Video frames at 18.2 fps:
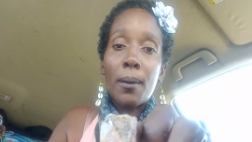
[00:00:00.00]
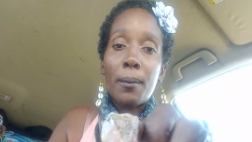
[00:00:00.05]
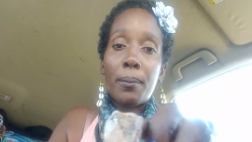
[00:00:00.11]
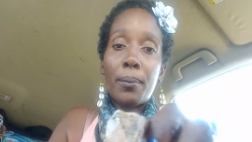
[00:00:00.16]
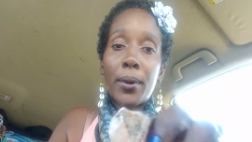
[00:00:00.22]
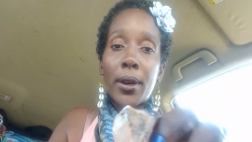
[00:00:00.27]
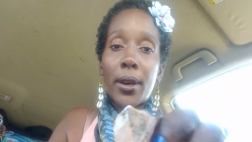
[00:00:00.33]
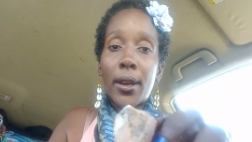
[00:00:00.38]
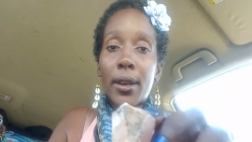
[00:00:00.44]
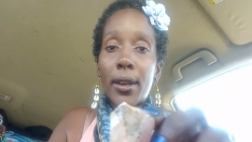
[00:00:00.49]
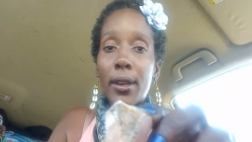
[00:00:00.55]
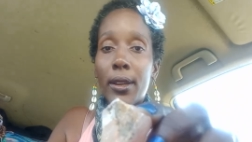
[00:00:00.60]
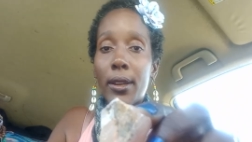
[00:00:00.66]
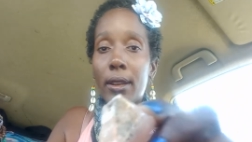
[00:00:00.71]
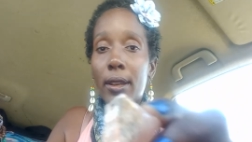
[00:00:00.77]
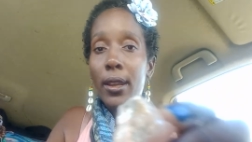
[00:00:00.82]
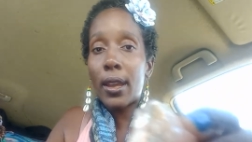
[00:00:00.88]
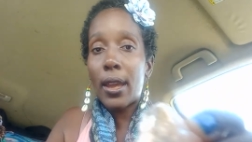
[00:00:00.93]

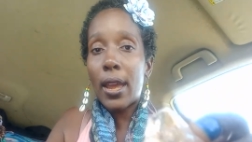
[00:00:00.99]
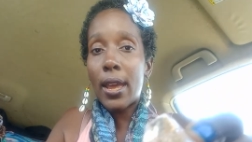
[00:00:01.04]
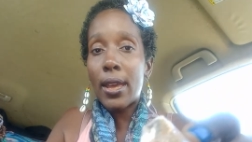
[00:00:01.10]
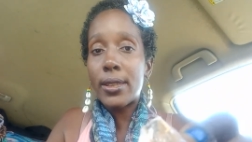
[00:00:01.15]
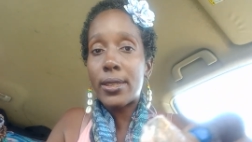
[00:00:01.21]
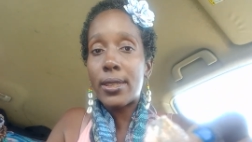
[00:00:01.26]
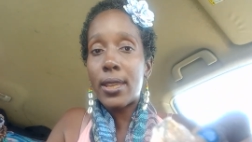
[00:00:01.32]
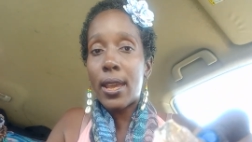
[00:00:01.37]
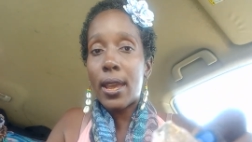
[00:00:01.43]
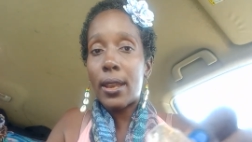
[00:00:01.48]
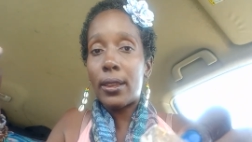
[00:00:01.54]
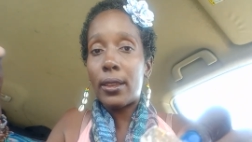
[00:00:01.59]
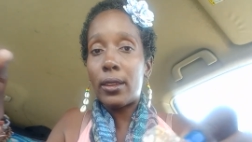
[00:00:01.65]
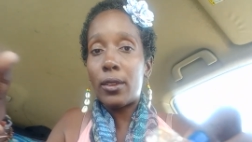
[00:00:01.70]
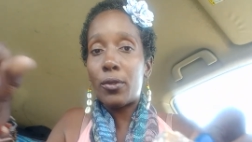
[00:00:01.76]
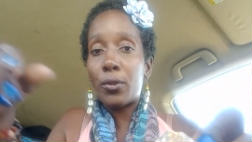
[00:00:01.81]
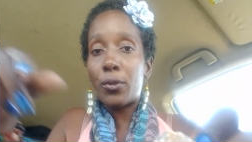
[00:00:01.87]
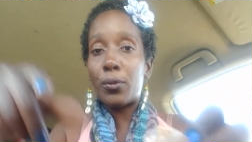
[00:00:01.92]
but it has that
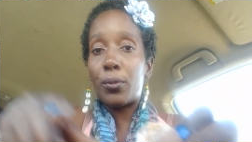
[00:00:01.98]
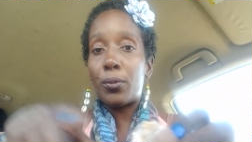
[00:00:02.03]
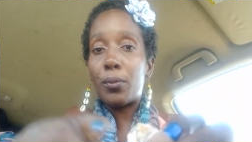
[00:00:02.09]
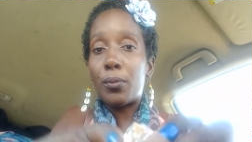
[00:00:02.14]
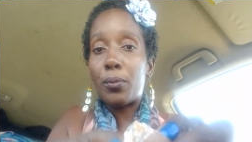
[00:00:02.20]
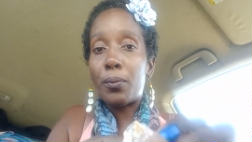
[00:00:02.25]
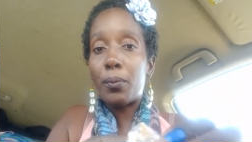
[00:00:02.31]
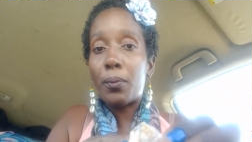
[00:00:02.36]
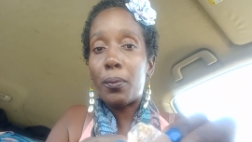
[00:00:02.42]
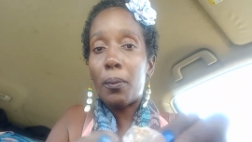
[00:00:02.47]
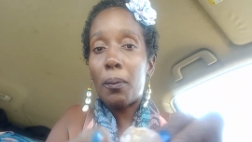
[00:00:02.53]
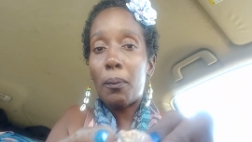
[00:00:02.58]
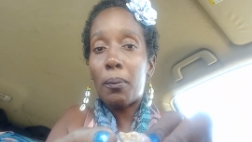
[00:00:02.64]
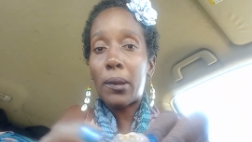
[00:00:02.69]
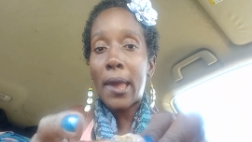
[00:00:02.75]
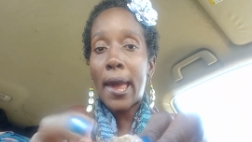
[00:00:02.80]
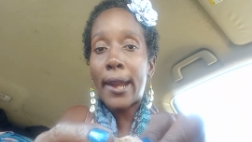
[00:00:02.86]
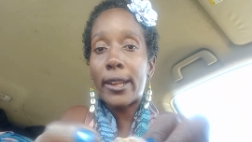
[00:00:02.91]
little
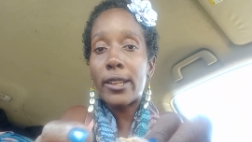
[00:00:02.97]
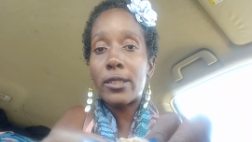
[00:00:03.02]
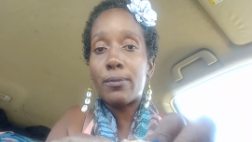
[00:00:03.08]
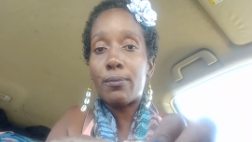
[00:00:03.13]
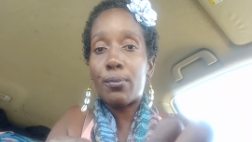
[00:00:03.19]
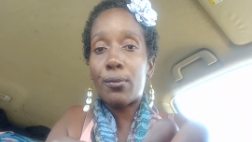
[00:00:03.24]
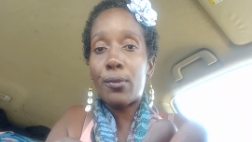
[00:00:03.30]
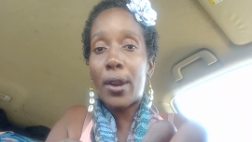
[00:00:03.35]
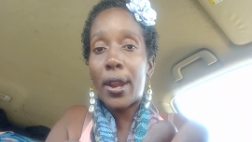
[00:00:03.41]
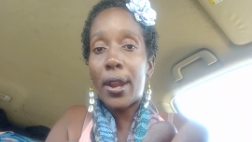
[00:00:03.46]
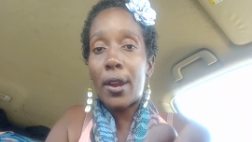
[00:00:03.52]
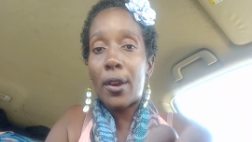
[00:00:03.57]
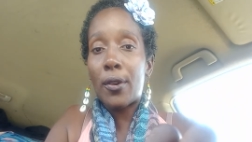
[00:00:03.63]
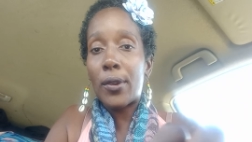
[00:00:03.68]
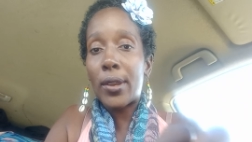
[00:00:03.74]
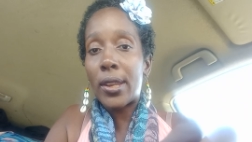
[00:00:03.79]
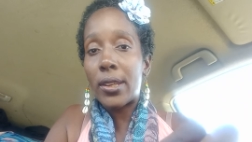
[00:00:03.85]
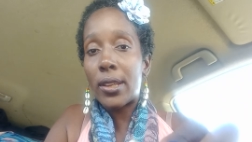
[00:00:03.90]
blackish
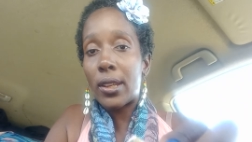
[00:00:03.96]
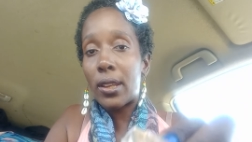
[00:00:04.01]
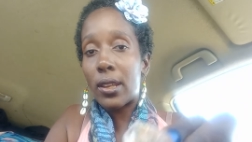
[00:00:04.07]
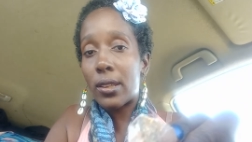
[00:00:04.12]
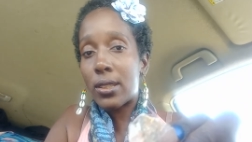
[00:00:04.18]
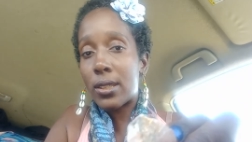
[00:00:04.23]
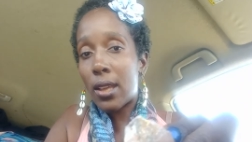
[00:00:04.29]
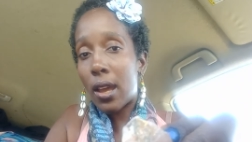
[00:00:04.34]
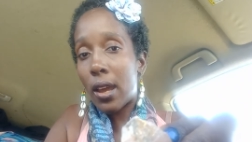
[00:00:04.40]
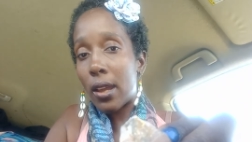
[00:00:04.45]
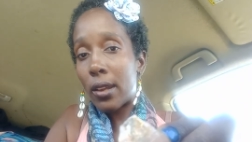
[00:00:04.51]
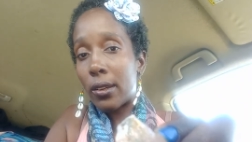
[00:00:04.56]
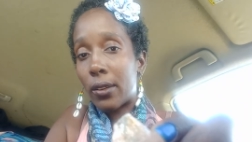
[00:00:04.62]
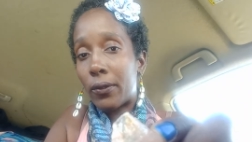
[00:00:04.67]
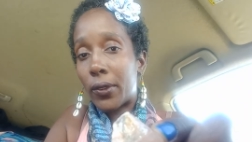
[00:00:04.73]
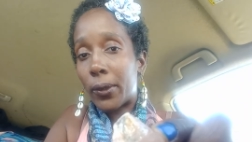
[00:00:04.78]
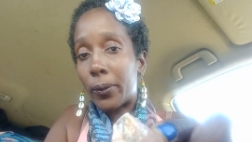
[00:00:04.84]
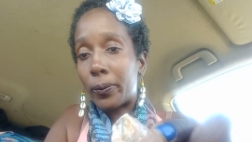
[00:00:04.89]
brown in the inside
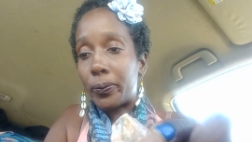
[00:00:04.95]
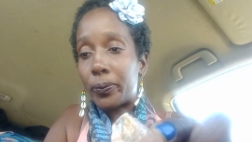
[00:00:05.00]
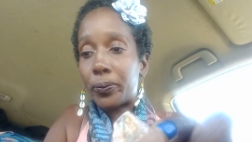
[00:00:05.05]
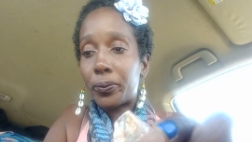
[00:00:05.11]
of it.